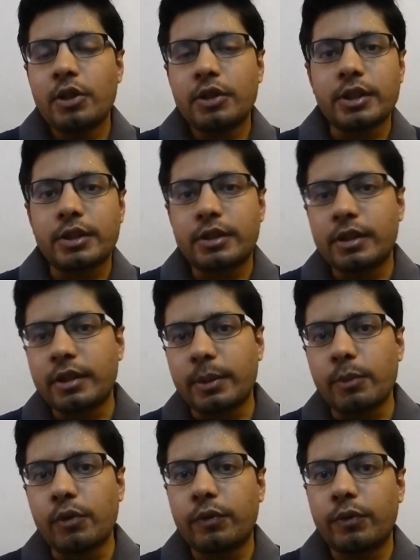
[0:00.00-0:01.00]
Just
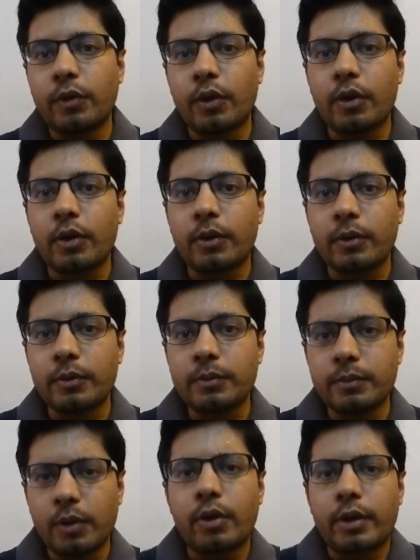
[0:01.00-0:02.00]
remove
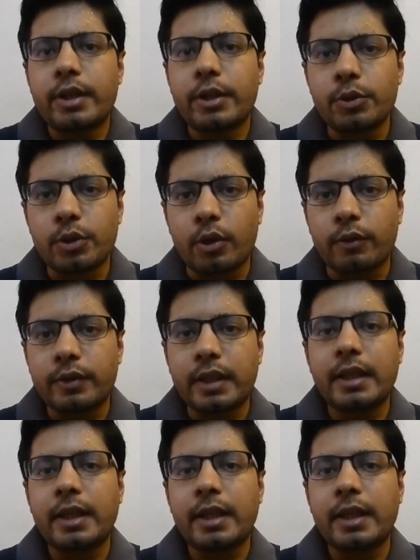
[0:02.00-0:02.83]
or reduce all of that.